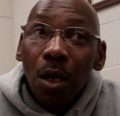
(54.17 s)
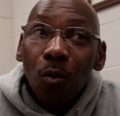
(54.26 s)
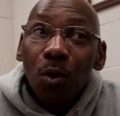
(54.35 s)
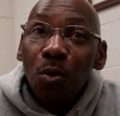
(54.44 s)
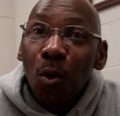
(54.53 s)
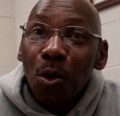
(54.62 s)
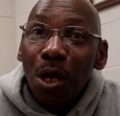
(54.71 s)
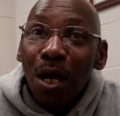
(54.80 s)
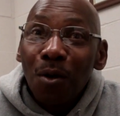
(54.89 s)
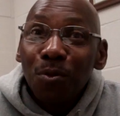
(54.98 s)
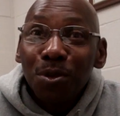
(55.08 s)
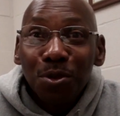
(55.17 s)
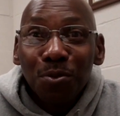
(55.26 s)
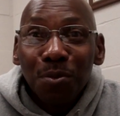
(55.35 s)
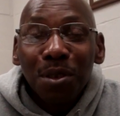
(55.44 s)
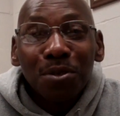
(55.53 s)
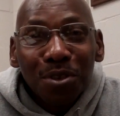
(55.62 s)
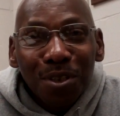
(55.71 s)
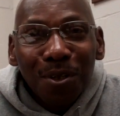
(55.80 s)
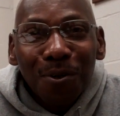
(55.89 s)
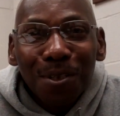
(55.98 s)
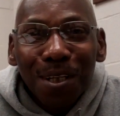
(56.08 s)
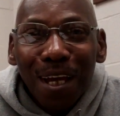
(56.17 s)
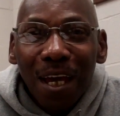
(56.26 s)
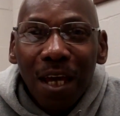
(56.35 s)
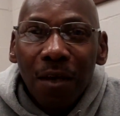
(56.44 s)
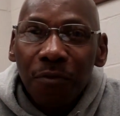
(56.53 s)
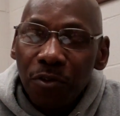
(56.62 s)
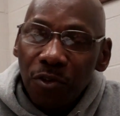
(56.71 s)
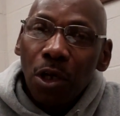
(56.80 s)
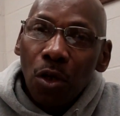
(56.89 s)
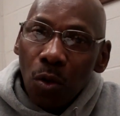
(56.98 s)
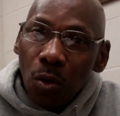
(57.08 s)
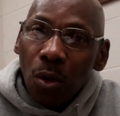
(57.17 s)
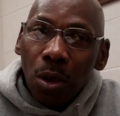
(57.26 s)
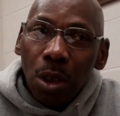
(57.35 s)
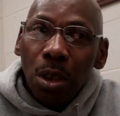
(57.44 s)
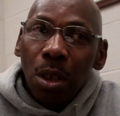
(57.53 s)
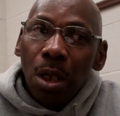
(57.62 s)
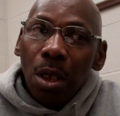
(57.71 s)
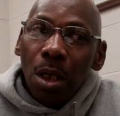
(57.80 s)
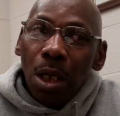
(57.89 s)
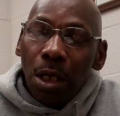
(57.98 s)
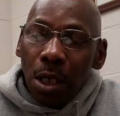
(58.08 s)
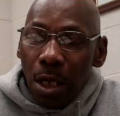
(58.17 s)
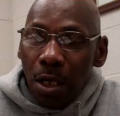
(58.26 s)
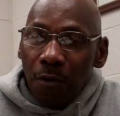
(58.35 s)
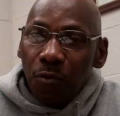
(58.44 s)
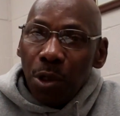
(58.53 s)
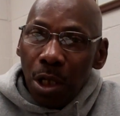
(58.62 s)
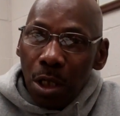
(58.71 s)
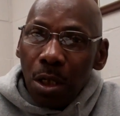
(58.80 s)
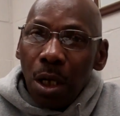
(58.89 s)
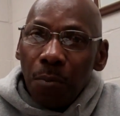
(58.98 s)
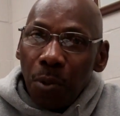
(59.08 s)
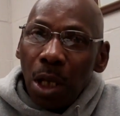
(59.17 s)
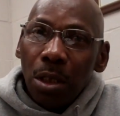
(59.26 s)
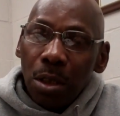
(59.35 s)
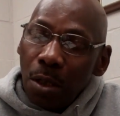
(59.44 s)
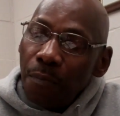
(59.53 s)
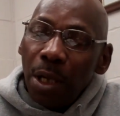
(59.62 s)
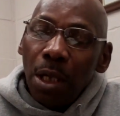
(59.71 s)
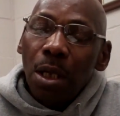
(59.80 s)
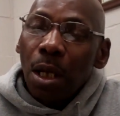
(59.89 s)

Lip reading: we wore down with 2 minutes to go in the half instead of early in the half where they probably could have made